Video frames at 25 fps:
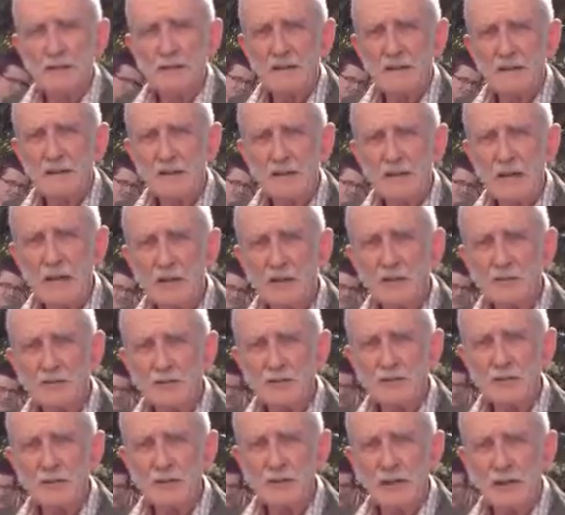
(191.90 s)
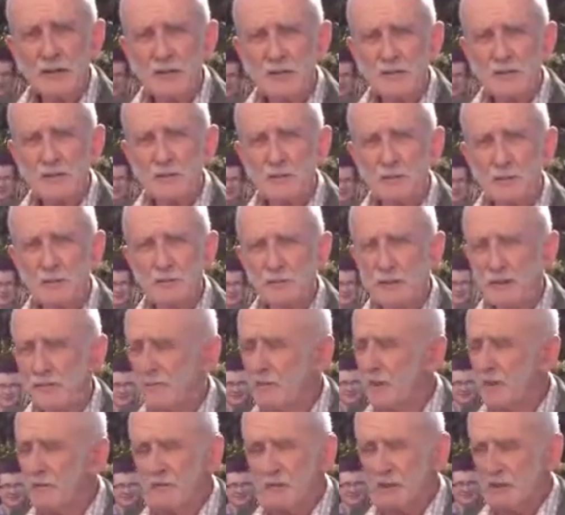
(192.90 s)
and extraterrestrials. I've
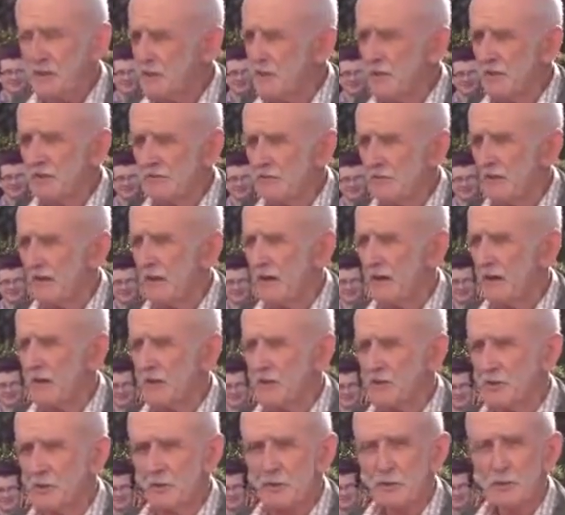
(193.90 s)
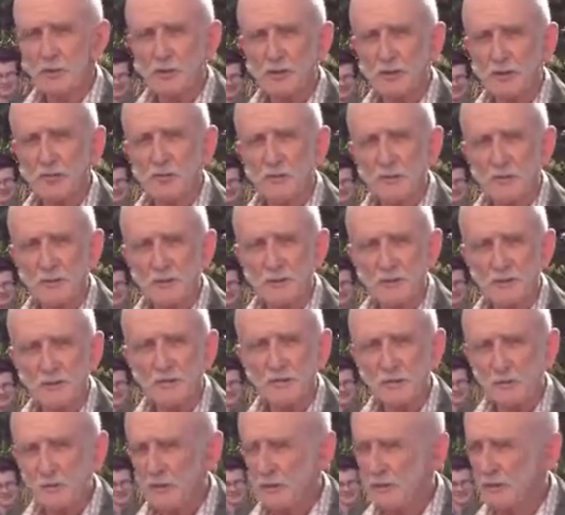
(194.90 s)
never seen a flying saucer, but
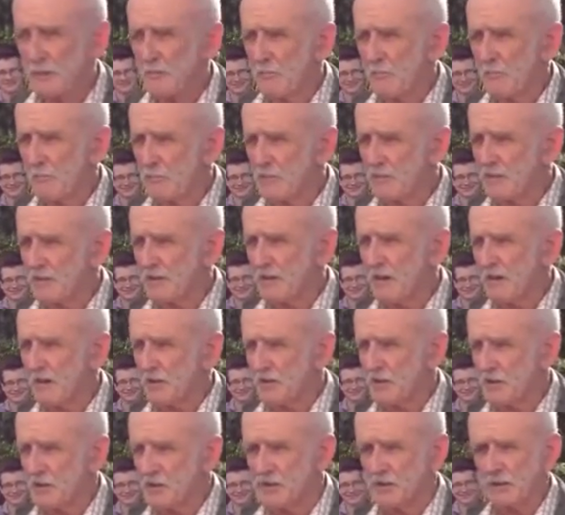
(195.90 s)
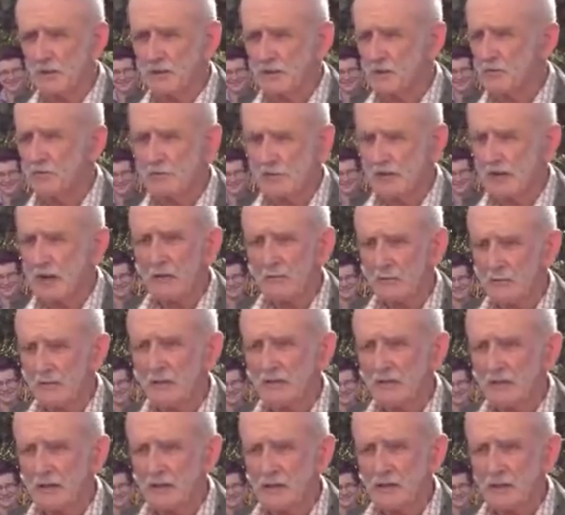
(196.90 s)
in a number of sightings, I don't doubt that
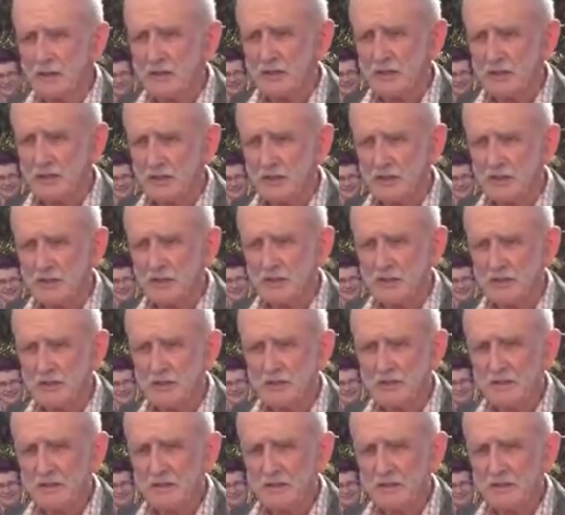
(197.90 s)
they exist.